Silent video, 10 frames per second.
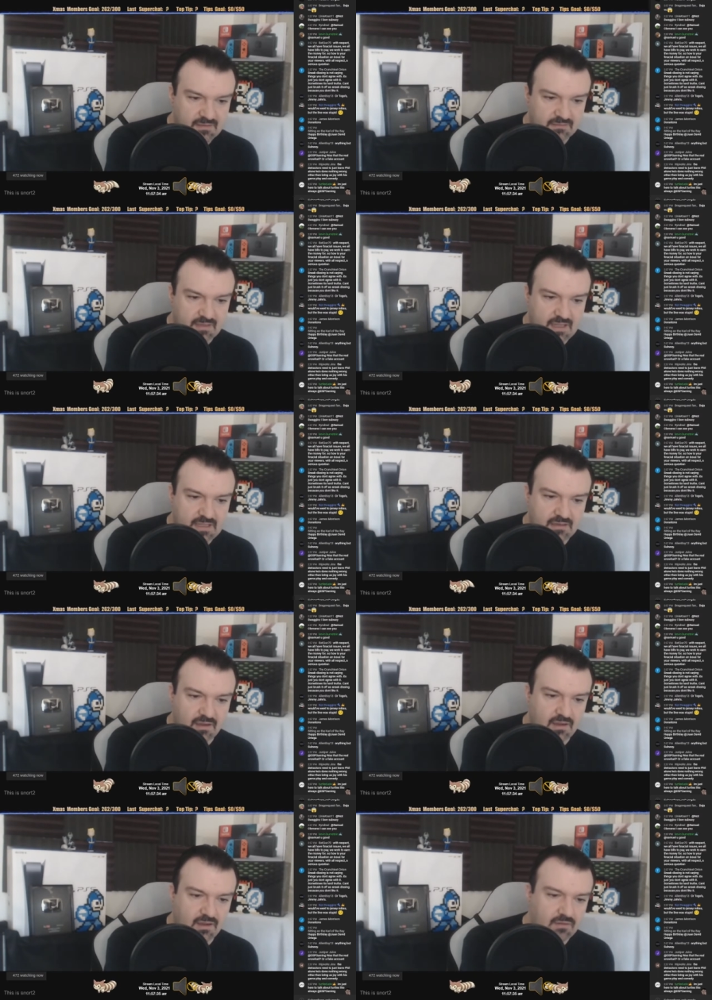Like,
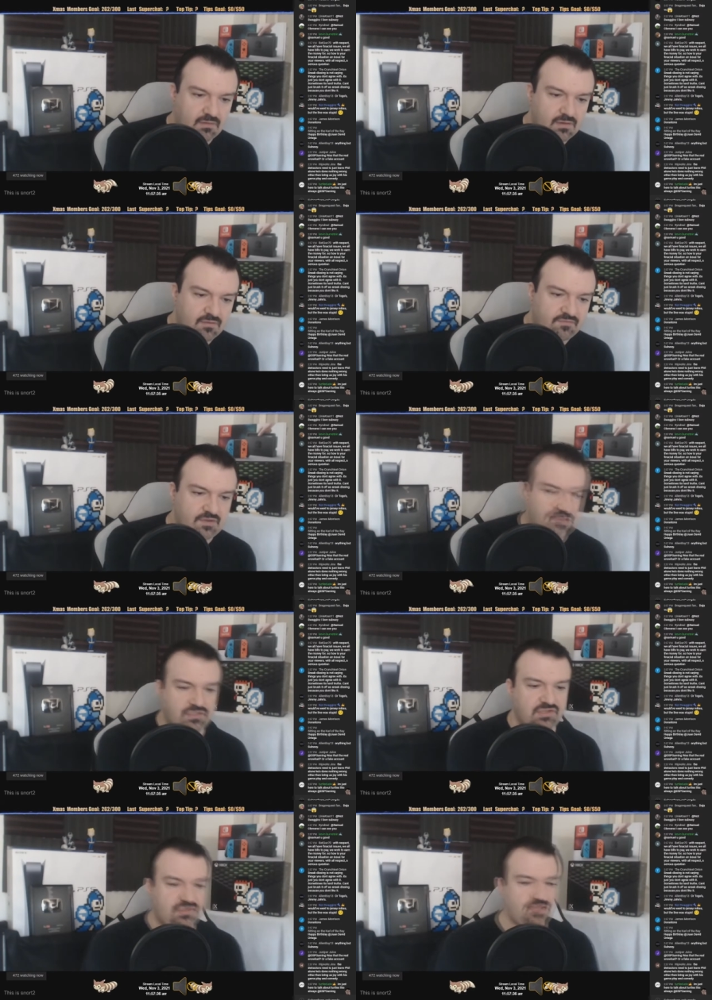oh, Phil
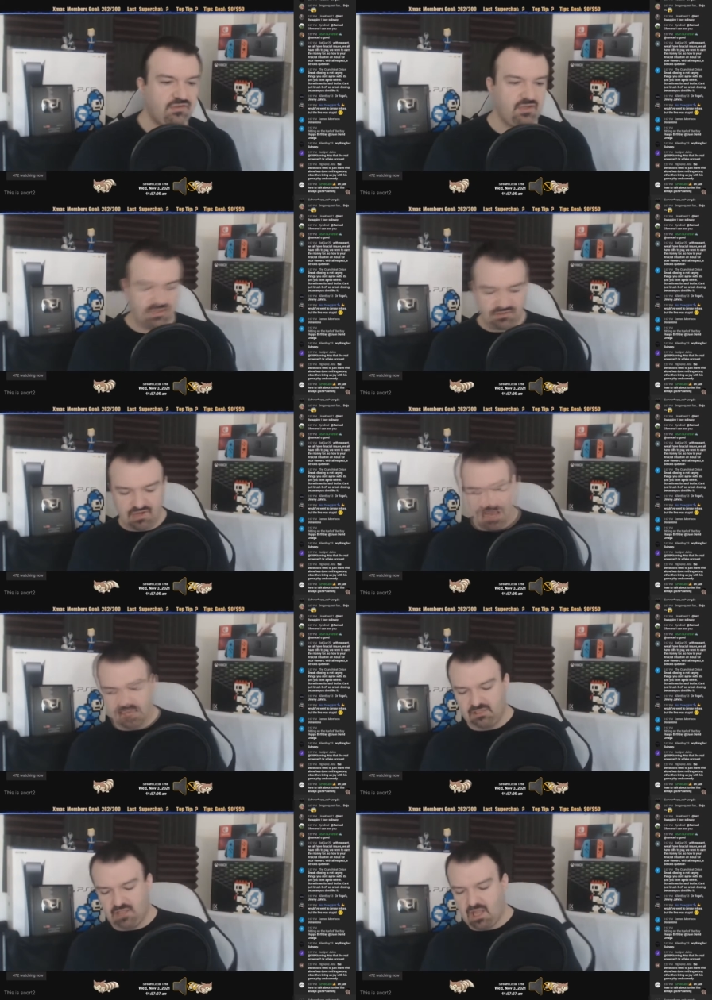just doesn't, he's not
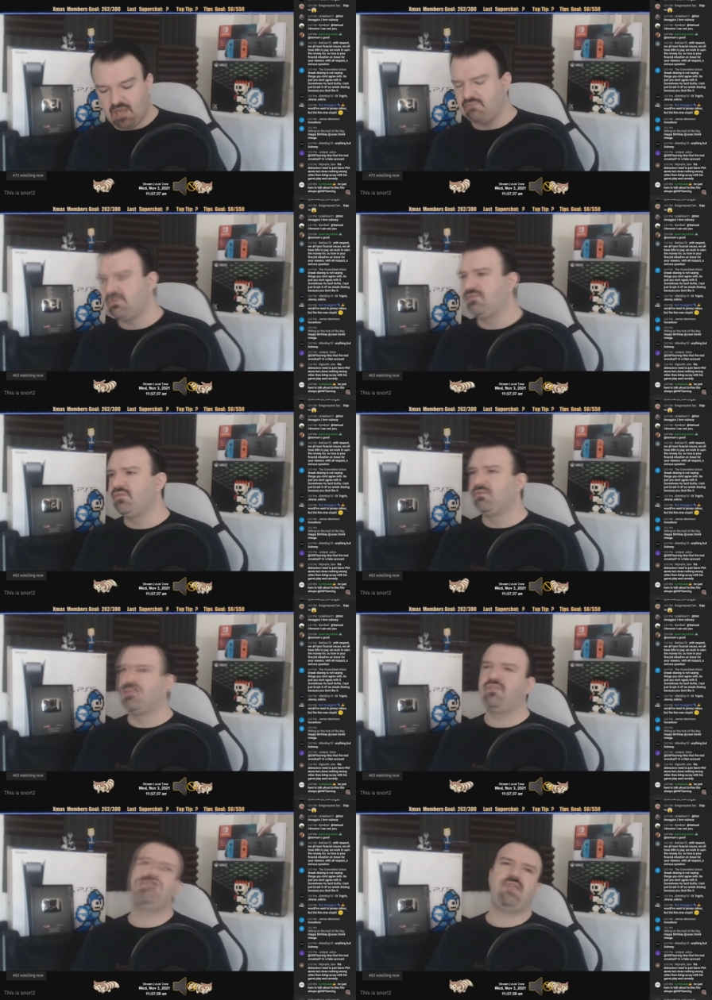in line with the
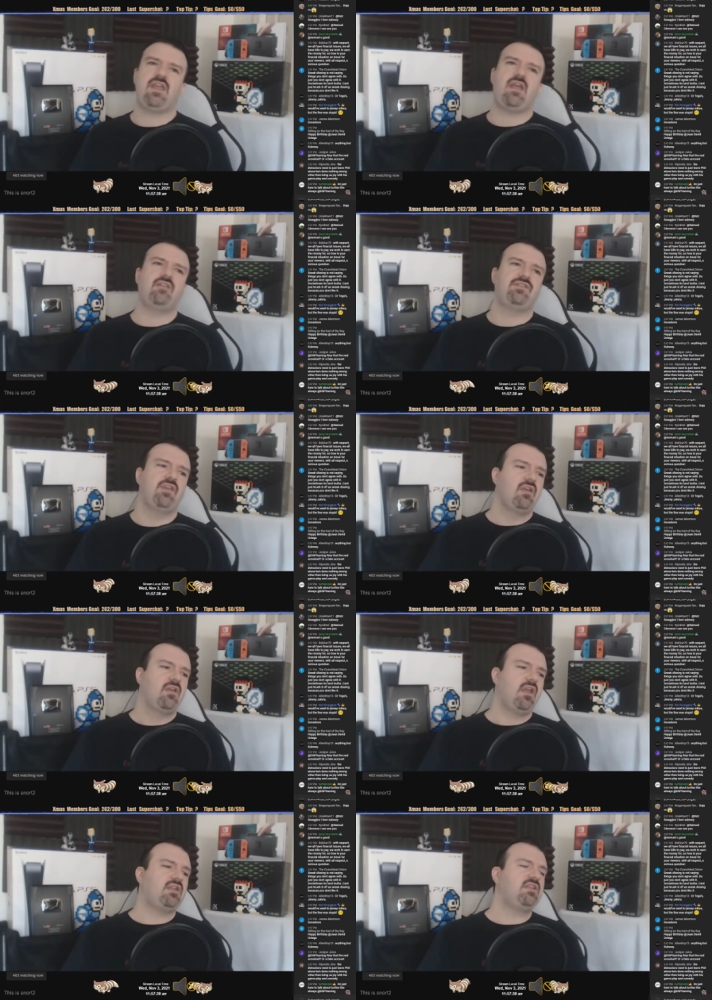viewers and fans,
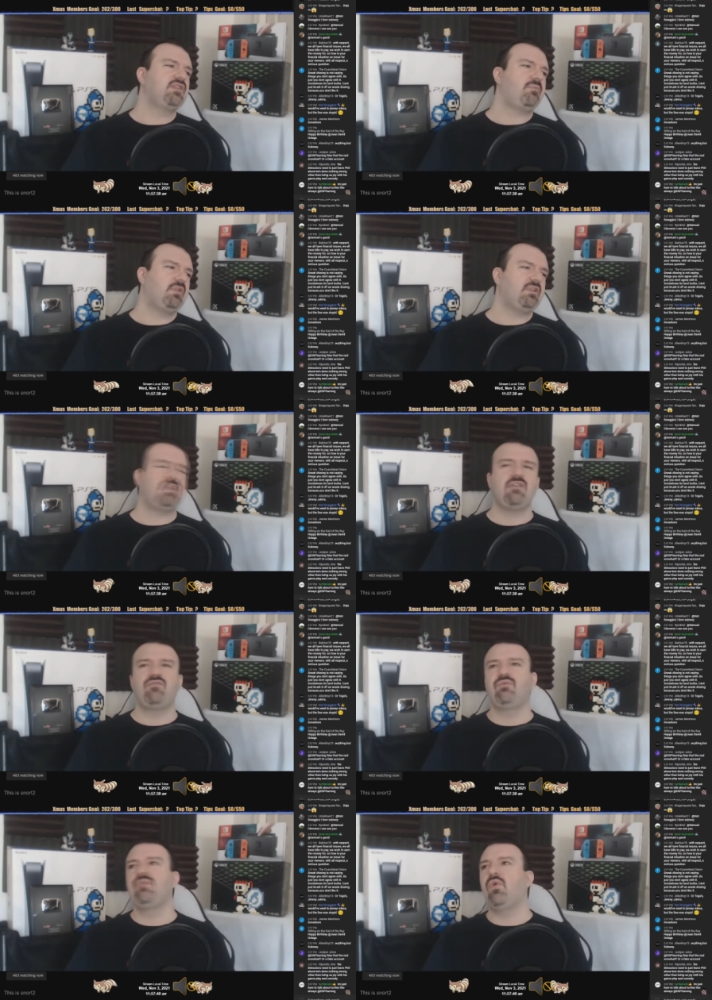and he's not playing the
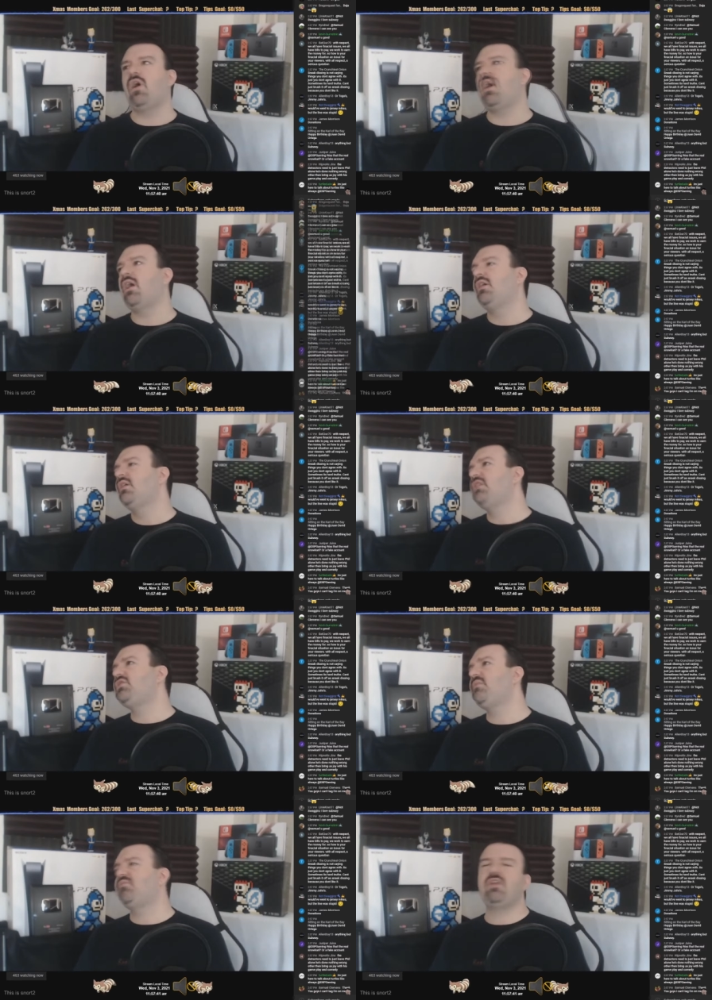games we want. He
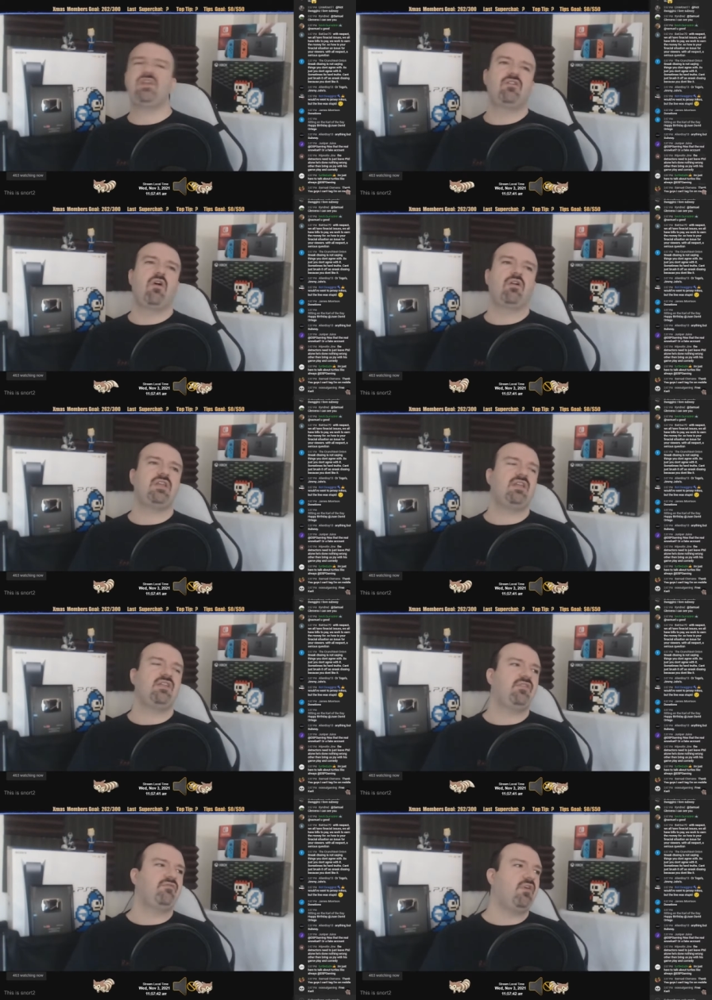should be playing
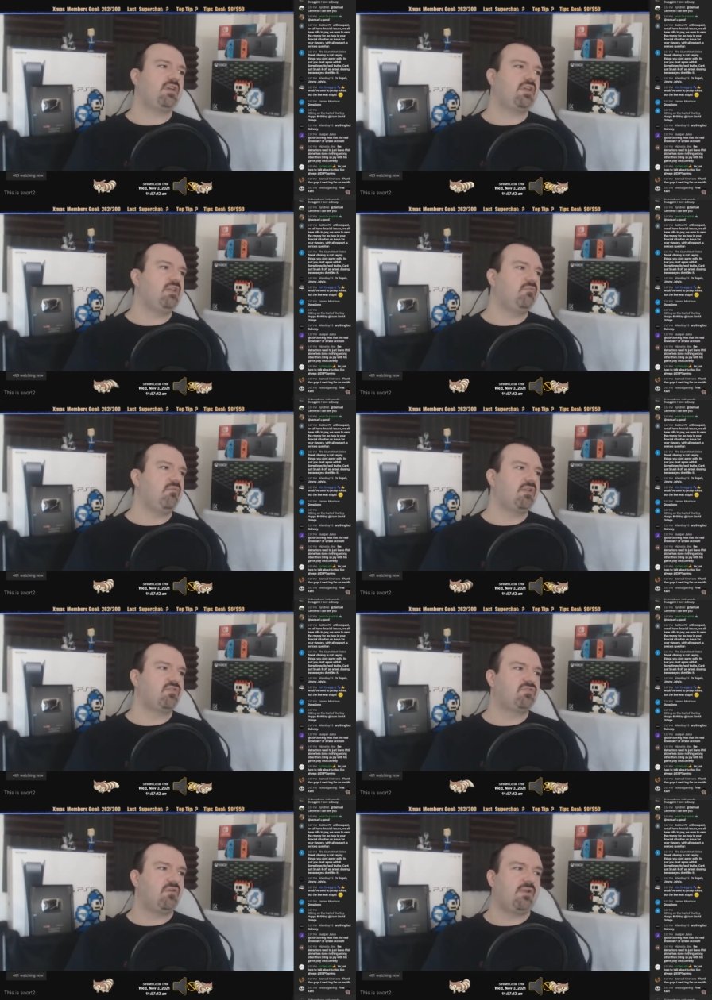Guardians and fucking
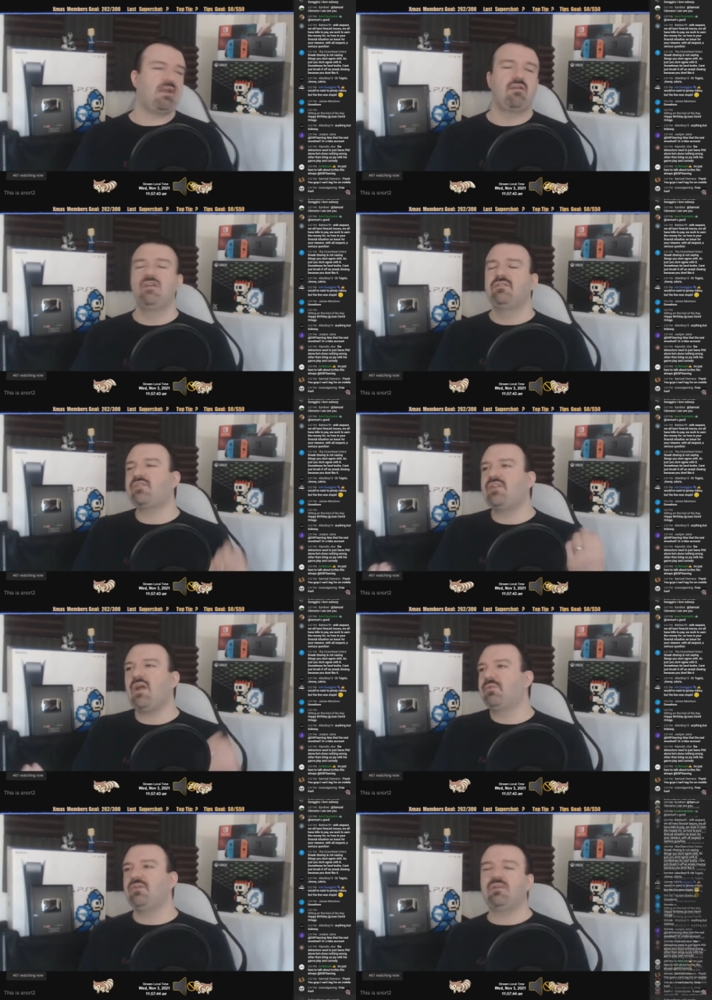Metroid Dread right now. That's
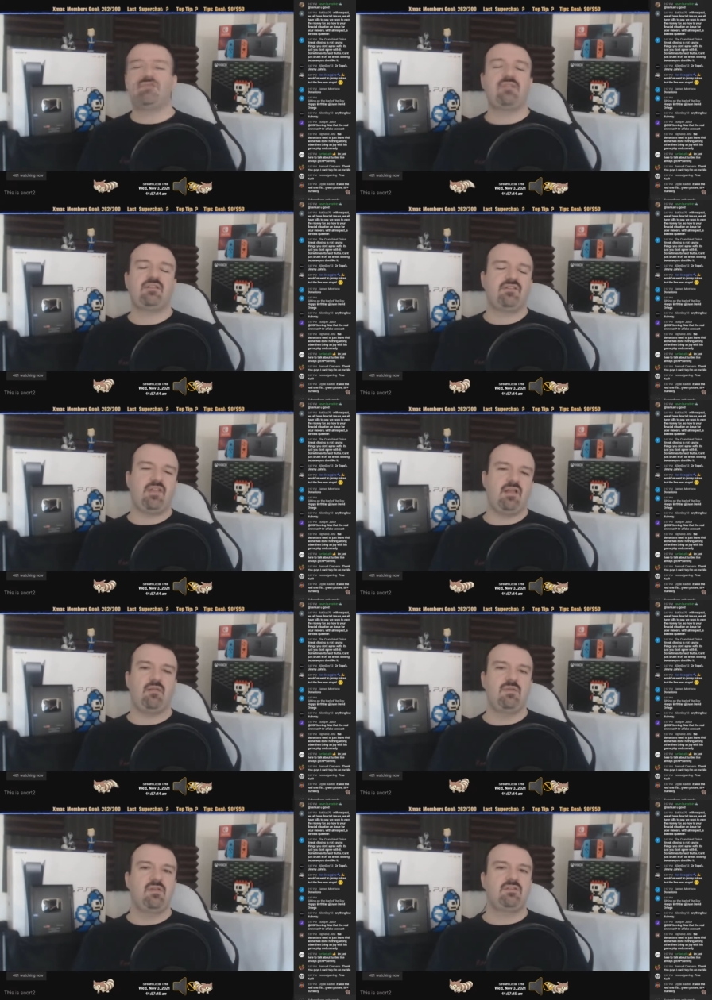not productive. That doesn't
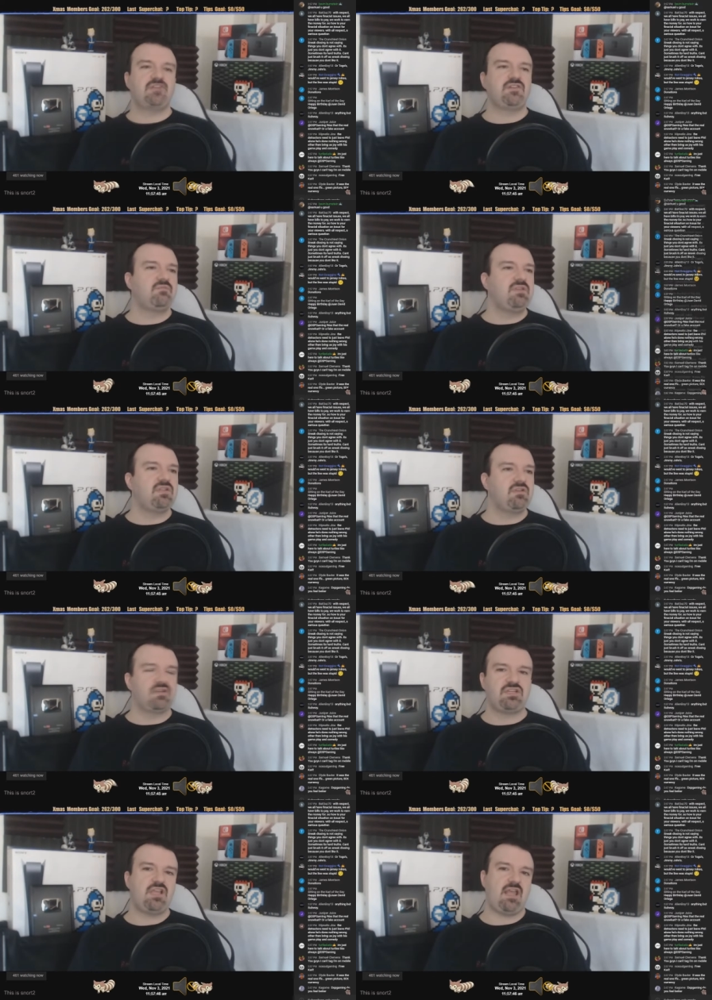help. That just means that you're a
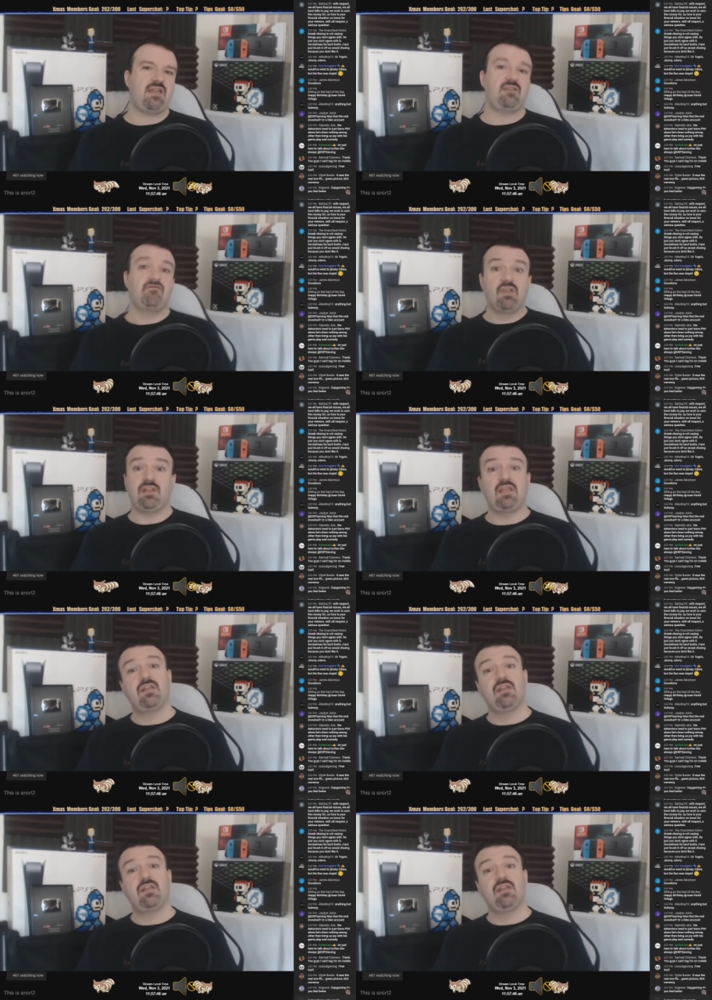shithead. Really.